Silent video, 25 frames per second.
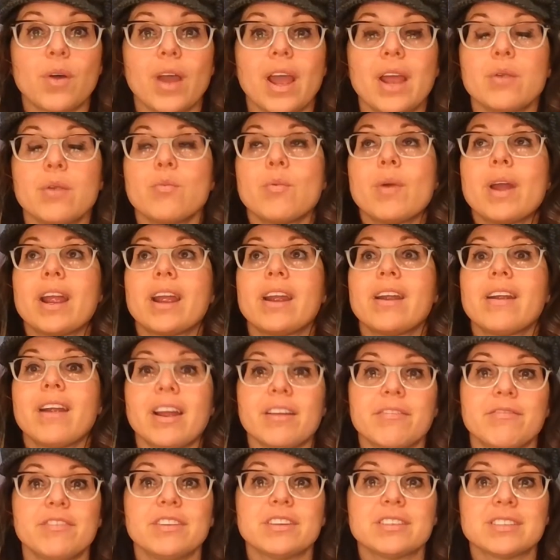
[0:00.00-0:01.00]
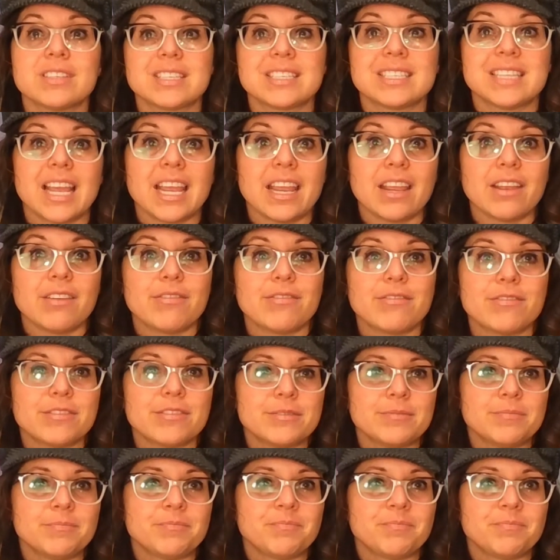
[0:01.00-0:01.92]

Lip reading: and where I feel safe.